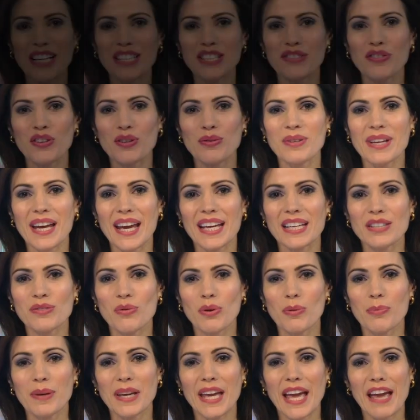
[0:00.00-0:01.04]
next few days will
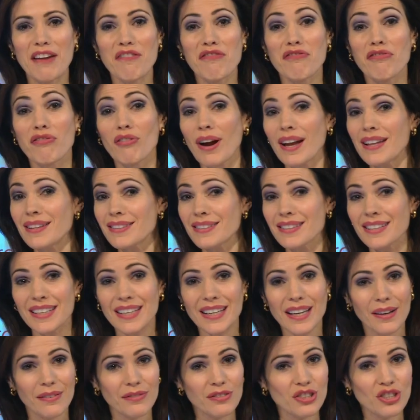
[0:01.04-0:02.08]
be a frenzy
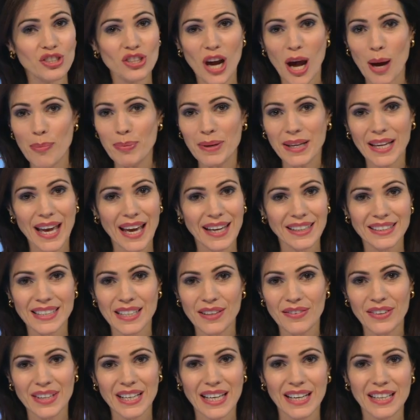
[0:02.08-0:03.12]
of shopping
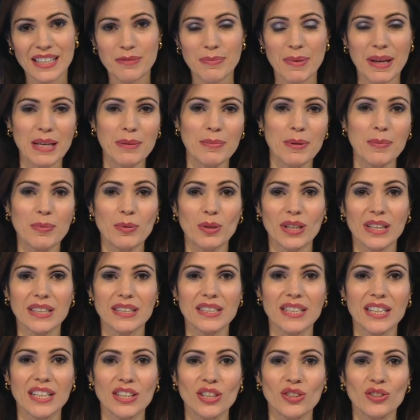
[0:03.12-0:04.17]
activity as many people
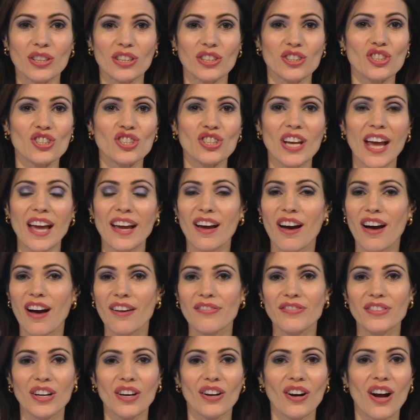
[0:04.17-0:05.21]
continue to check
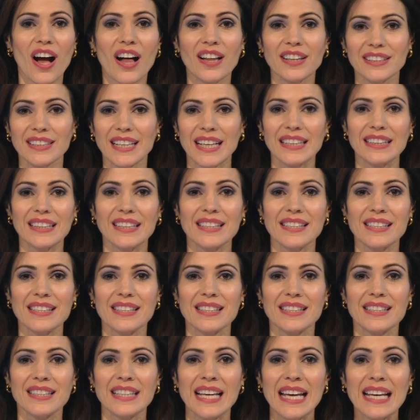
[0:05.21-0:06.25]
off their holiday
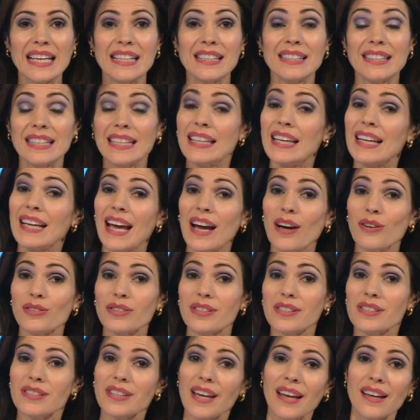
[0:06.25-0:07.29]
lists, seeking out
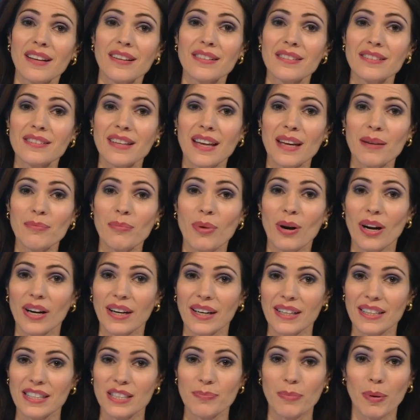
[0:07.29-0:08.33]
sales and
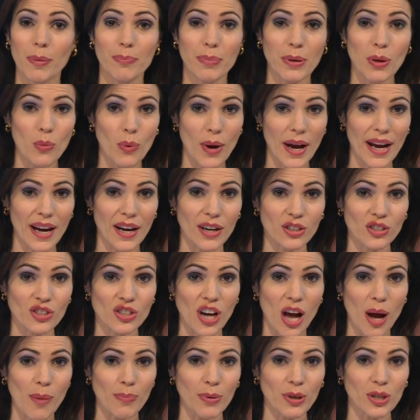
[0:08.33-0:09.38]
bargains. But beware,
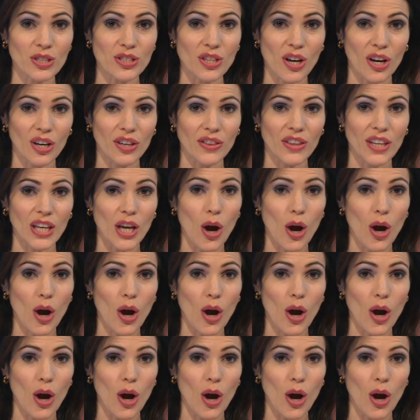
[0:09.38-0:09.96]
shoppers aren't